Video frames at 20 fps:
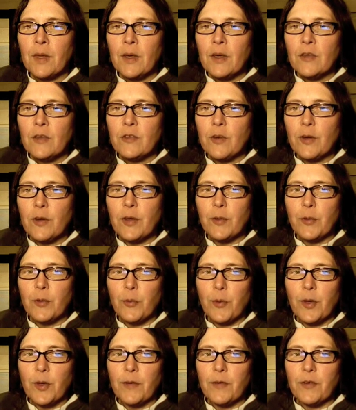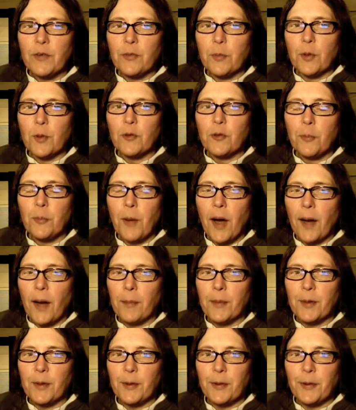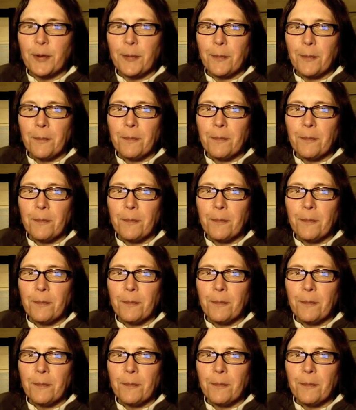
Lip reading: starting with one of his most popular,